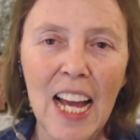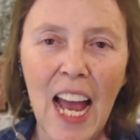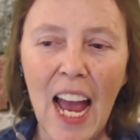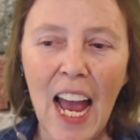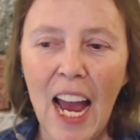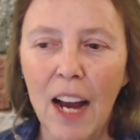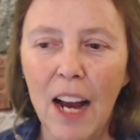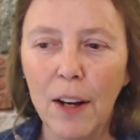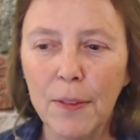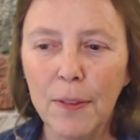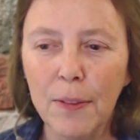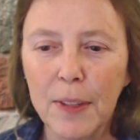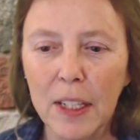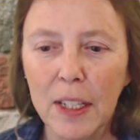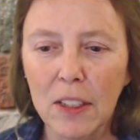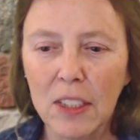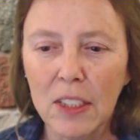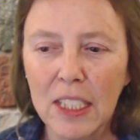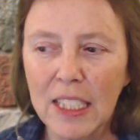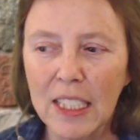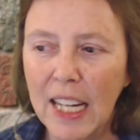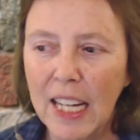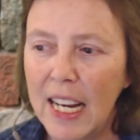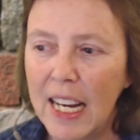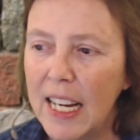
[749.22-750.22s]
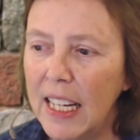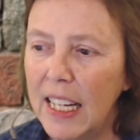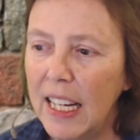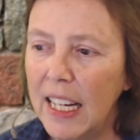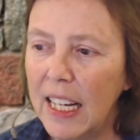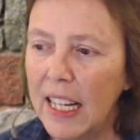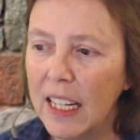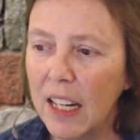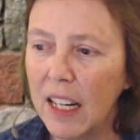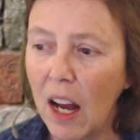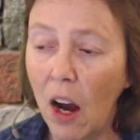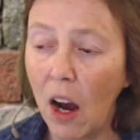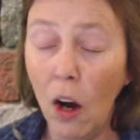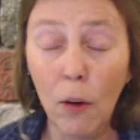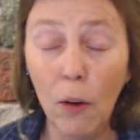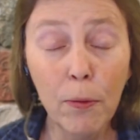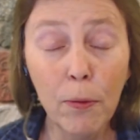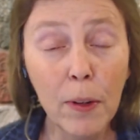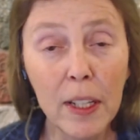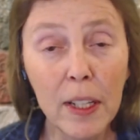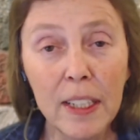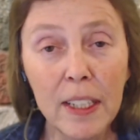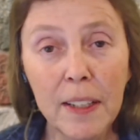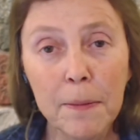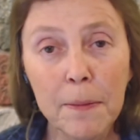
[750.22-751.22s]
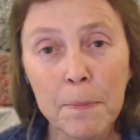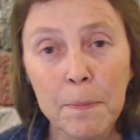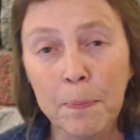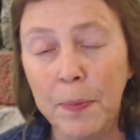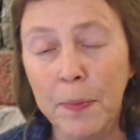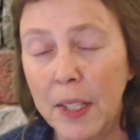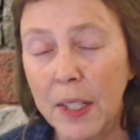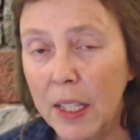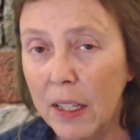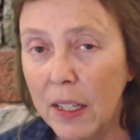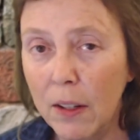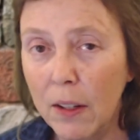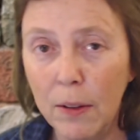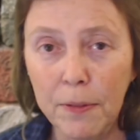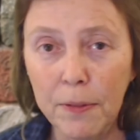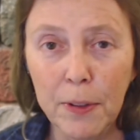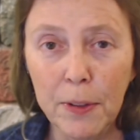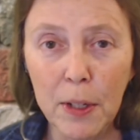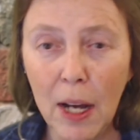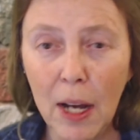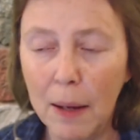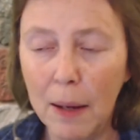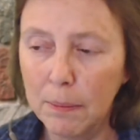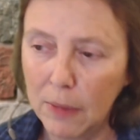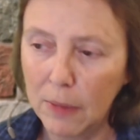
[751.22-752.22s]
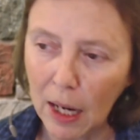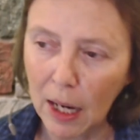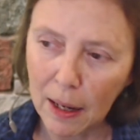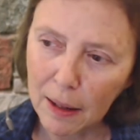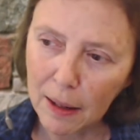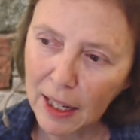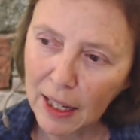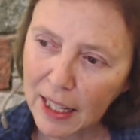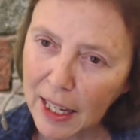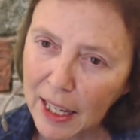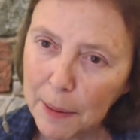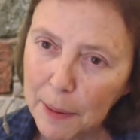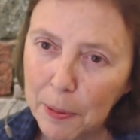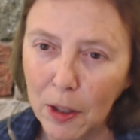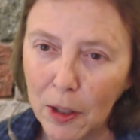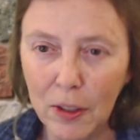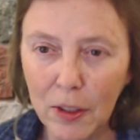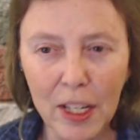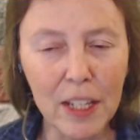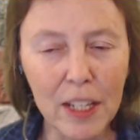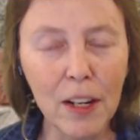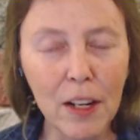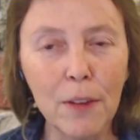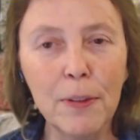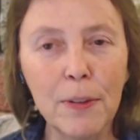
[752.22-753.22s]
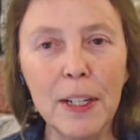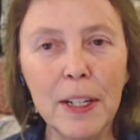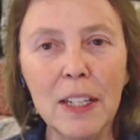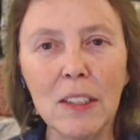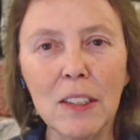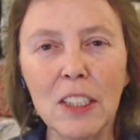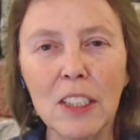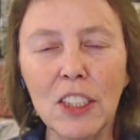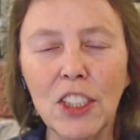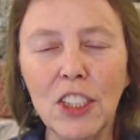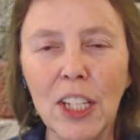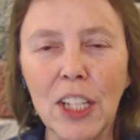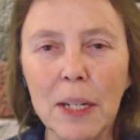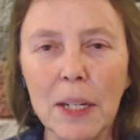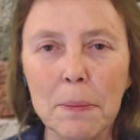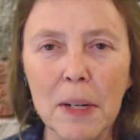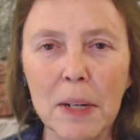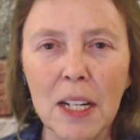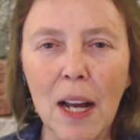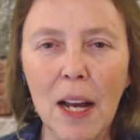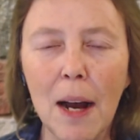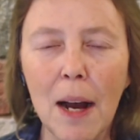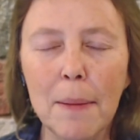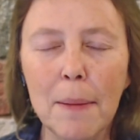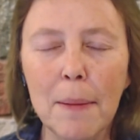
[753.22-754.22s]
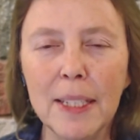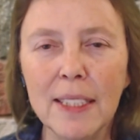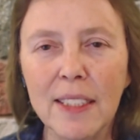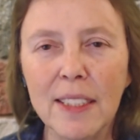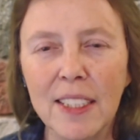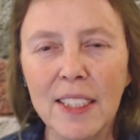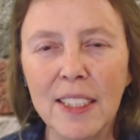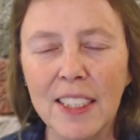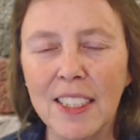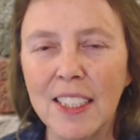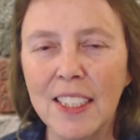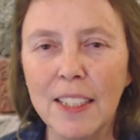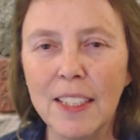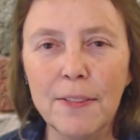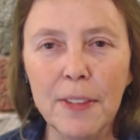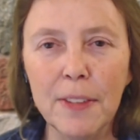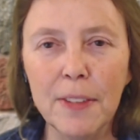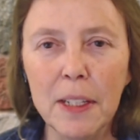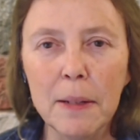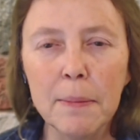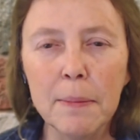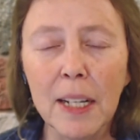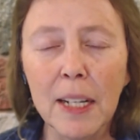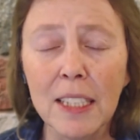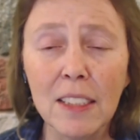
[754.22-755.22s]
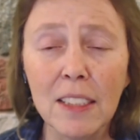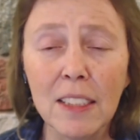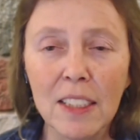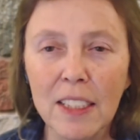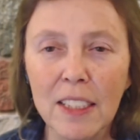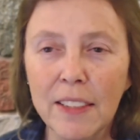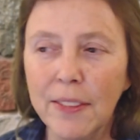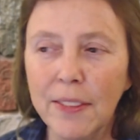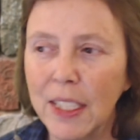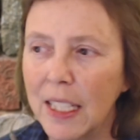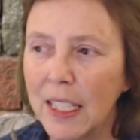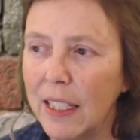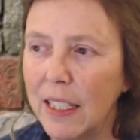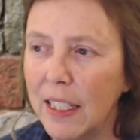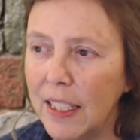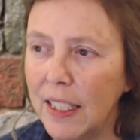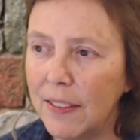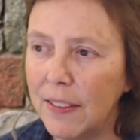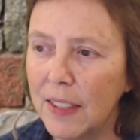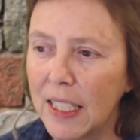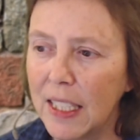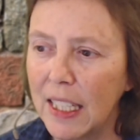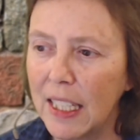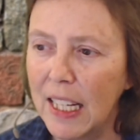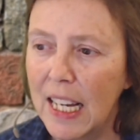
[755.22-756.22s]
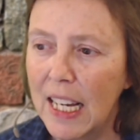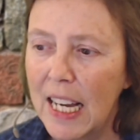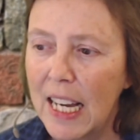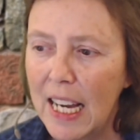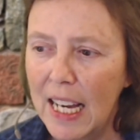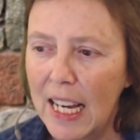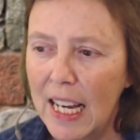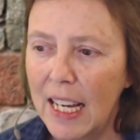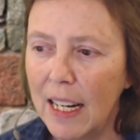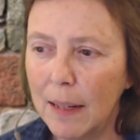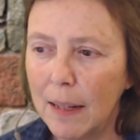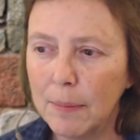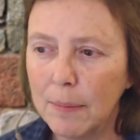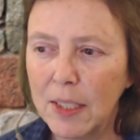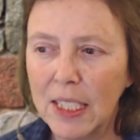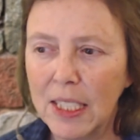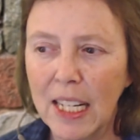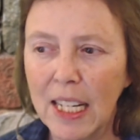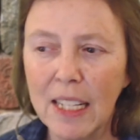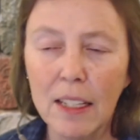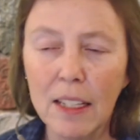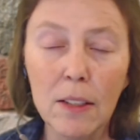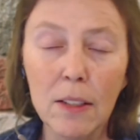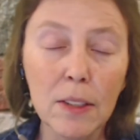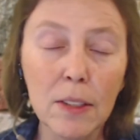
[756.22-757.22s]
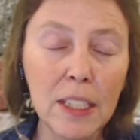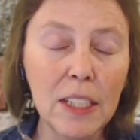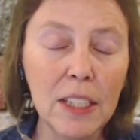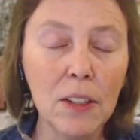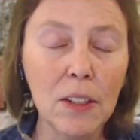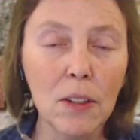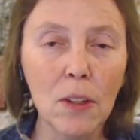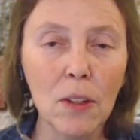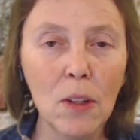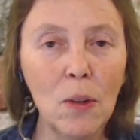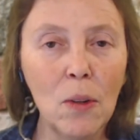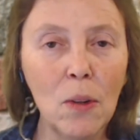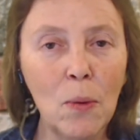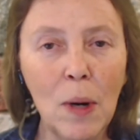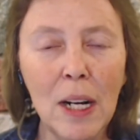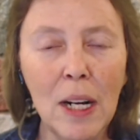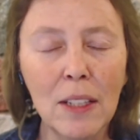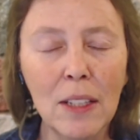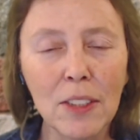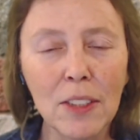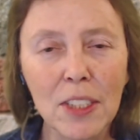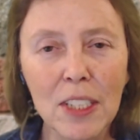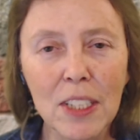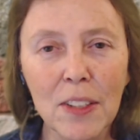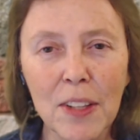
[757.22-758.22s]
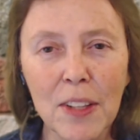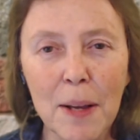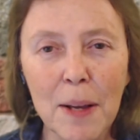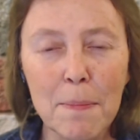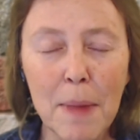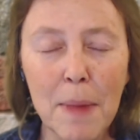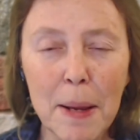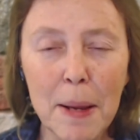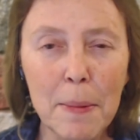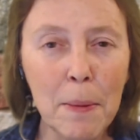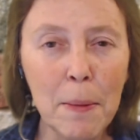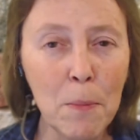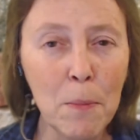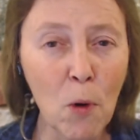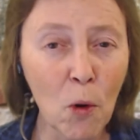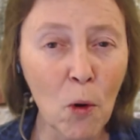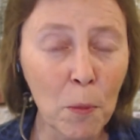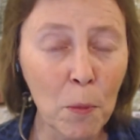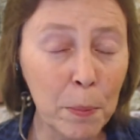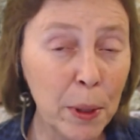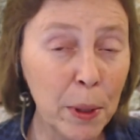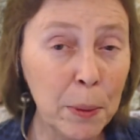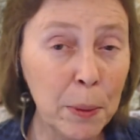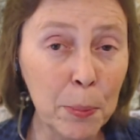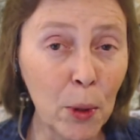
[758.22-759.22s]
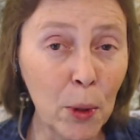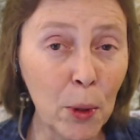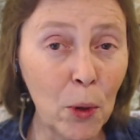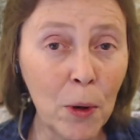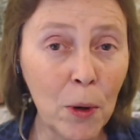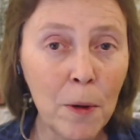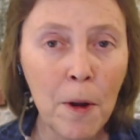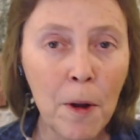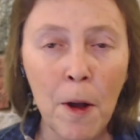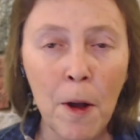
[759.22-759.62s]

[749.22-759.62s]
out there today, and hopefully, you know, if you, I keep looking over here to check my comments to see if anybody's leaving anything, and I'm staying on here a little while so that maybe more people